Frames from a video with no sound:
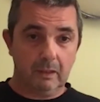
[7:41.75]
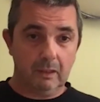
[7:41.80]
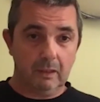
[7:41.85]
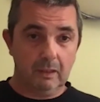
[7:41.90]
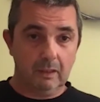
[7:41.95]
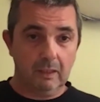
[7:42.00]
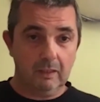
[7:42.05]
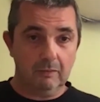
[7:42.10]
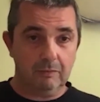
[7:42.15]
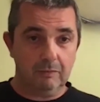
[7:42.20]

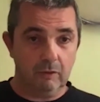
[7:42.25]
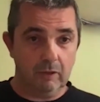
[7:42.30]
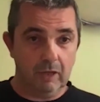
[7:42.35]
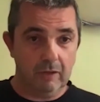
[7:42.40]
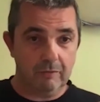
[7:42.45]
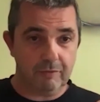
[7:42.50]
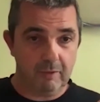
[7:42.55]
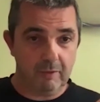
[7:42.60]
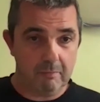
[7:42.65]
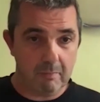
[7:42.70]
If
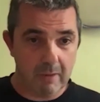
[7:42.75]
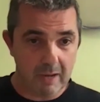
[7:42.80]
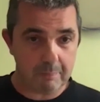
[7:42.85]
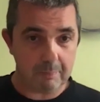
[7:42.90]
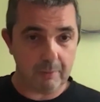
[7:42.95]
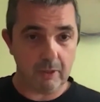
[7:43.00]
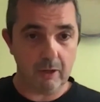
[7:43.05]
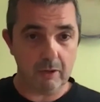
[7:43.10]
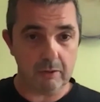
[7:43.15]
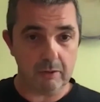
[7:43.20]
you're
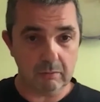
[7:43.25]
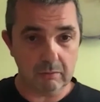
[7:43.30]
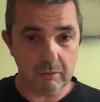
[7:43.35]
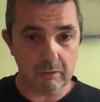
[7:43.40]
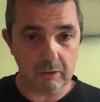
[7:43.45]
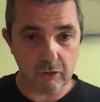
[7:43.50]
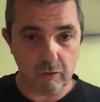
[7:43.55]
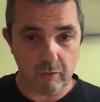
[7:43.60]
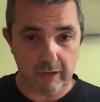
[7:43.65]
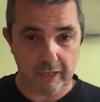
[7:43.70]
mapping out
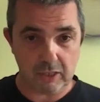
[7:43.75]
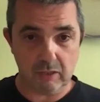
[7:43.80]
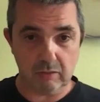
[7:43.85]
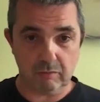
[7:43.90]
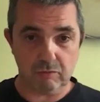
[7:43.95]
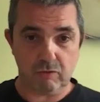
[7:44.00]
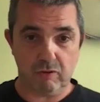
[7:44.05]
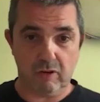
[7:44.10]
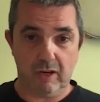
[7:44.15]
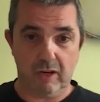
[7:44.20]
the direction
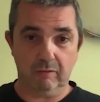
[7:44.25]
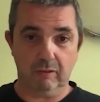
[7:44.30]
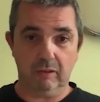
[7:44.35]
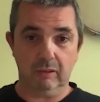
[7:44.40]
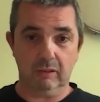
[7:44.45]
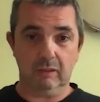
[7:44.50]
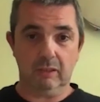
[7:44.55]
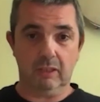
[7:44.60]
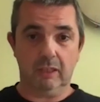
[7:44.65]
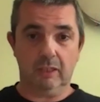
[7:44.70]
of
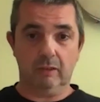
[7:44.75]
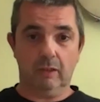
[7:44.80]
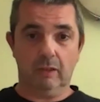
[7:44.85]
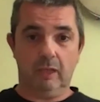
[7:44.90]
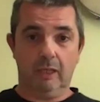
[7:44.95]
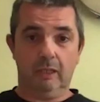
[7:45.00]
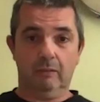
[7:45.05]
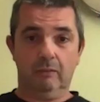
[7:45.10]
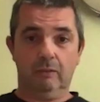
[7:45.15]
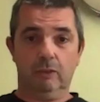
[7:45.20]
travel
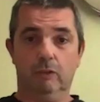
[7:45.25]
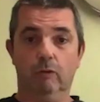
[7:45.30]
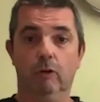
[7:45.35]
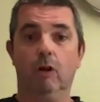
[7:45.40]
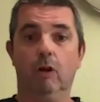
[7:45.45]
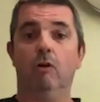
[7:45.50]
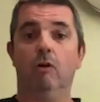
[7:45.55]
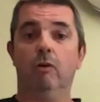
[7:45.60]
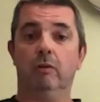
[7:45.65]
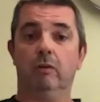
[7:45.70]
and you're
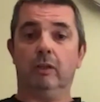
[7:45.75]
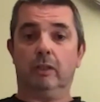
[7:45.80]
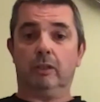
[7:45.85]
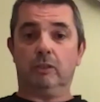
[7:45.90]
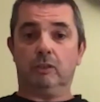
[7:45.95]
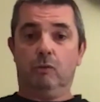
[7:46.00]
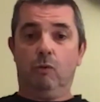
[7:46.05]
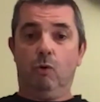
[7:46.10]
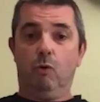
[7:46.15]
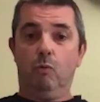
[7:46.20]
recording it
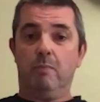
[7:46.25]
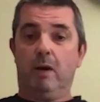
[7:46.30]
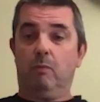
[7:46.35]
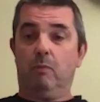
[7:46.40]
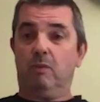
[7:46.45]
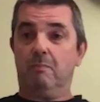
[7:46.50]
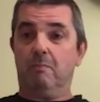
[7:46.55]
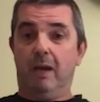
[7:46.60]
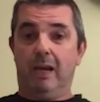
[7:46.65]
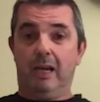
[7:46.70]
as a roadmap
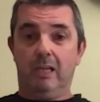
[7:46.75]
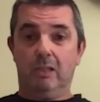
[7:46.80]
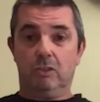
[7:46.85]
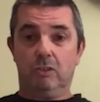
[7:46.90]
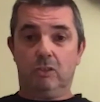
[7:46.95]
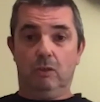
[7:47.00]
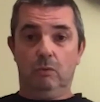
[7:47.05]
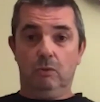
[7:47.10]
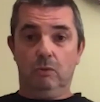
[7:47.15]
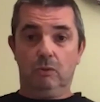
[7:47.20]
with
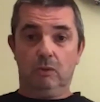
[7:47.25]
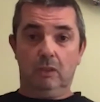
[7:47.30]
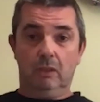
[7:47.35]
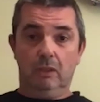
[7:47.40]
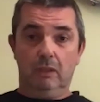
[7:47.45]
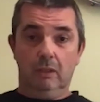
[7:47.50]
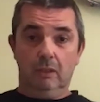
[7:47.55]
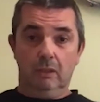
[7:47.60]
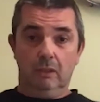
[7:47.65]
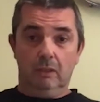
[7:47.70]
milestones,
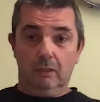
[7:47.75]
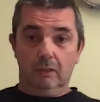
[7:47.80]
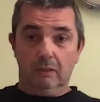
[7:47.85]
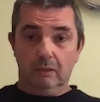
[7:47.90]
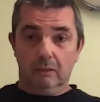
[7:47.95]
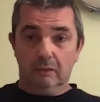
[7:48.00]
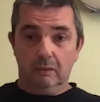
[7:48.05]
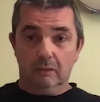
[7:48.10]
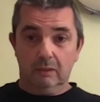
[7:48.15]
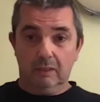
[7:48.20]

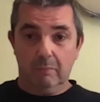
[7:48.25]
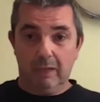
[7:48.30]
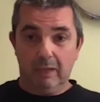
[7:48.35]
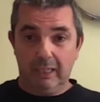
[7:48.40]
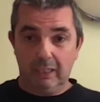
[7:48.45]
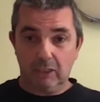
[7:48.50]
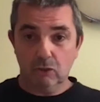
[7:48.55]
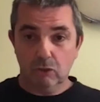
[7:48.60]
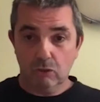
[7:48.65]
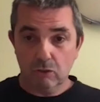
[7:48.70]
it
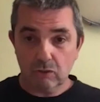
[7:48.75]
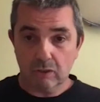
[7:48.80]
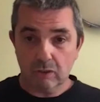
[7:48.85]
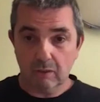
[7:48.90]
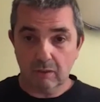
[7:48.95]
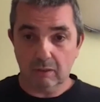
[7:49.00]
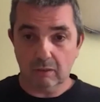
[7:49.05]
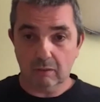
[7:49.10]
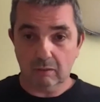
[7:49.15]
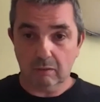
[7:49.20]
makes
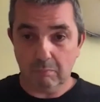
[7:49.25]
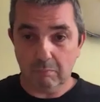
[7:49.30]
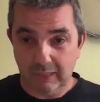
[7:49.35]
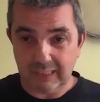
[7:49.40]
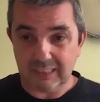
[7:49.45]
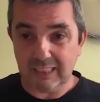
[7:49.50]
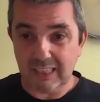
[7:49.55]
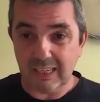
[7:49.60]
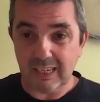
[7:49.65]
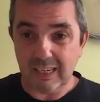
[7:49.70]
using
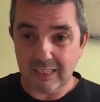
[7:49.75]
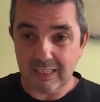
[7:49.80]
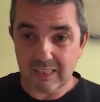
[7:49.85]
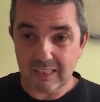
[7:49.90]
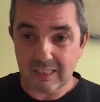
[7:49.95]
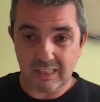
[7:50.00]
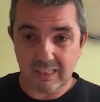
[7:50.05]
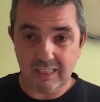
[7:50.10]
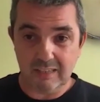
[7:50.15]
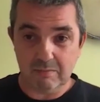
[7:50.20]
mixed
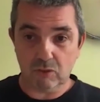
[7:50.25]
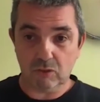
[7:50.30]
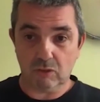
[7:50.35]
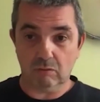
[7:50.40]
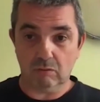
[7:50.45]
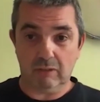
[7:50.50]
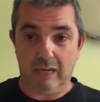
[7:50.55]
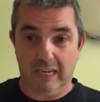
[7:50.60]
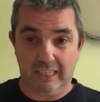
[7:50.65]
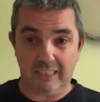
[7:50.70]
cadence teams
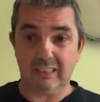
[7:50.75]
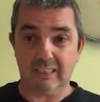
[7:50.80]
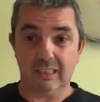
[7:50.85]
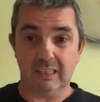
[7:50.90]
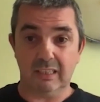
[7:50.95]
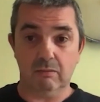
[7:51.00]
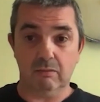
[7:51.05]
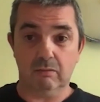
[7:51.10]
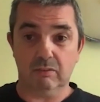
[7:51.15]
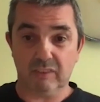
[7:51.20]

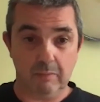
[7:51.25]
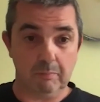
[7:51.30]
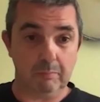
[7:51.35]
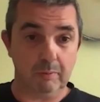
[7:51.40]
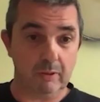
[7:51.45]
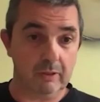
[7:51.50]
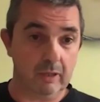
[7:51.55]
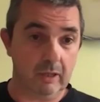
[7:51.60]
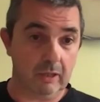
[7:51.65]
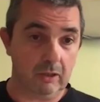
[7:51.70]
actually
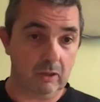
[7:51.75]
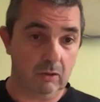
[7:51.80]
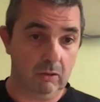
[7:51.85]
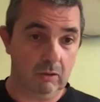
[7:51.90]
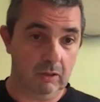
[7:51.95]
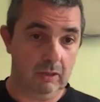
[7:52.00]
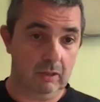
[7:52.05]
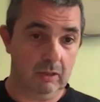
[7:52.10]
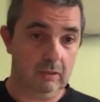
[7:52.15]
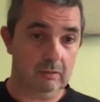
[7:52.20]
simpler and not
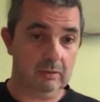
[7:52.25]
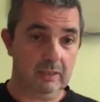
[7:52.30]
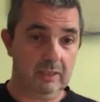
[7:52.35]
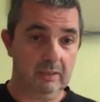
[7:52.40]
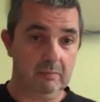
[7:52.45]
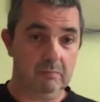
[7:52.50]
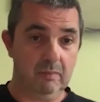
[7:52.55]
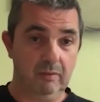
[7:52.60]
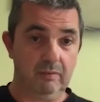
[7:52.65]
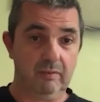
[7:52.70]
harder.
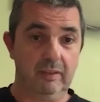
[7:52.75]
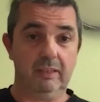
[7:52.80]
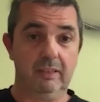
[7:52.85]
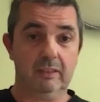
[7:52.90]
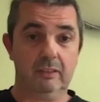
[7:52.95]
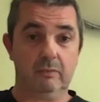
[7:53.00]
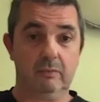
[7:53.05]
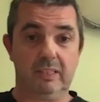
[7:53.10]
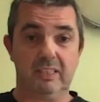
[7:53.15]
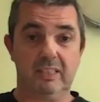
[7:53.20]
And the thing
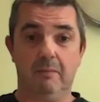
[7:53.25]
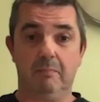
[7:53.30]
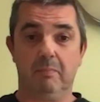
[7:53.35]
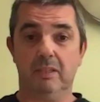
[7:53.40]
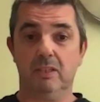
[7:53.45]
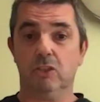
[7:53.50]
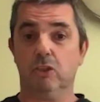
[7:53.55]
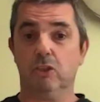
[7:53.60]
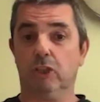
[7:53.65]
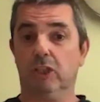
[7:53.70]
to accept
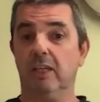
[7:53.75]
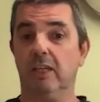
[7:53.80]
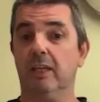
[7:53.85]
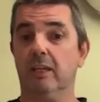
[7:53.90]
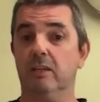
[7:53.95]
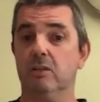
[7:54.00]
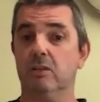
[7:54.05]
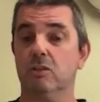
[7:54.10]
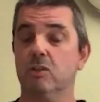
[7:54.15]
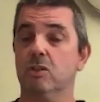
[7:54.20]
is your
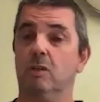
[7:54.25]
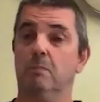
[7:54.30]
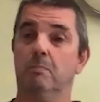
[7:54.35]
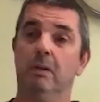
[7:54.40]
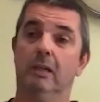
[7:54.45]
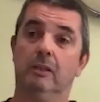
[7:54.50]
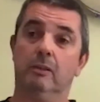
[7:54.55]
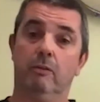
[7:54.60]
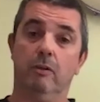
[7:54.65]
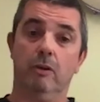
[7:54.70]
cadences are
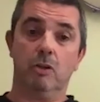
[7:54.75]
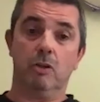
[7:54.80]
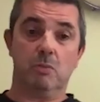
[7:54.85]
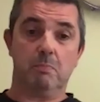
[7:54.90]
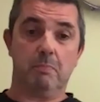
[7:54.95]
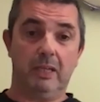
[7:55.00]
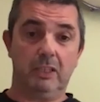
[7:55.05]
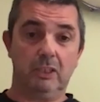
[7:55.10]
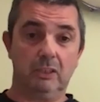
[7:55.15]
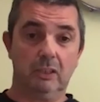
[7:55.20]
built around
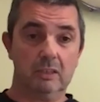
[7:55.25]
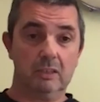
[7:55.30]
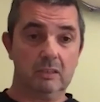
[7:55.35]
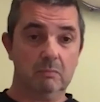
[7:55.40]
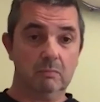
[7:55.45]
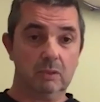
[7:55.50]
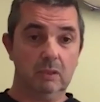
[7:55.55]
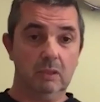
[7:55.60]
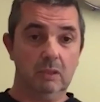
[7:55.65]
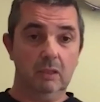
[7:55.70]

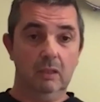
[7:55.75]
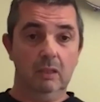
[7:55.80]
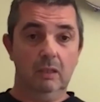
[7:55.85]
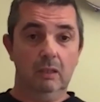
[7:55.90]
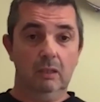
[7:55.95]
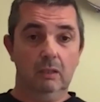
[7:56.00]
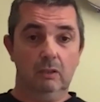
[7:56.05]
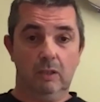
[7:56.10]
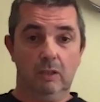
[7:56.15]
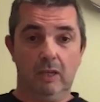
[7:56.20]
specialisms.
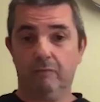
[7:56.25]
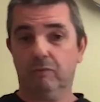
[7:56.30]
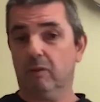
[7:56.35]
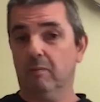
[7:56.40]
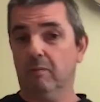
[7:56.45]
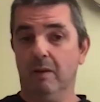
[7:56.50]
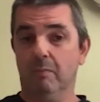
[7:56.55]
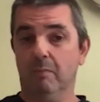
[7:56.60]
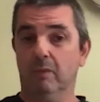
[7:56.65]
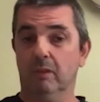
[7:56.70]
You have to
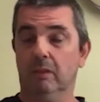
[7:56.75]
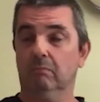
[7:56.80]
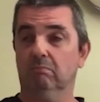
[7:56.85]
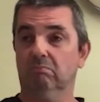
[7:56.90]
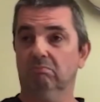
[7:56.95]
remember that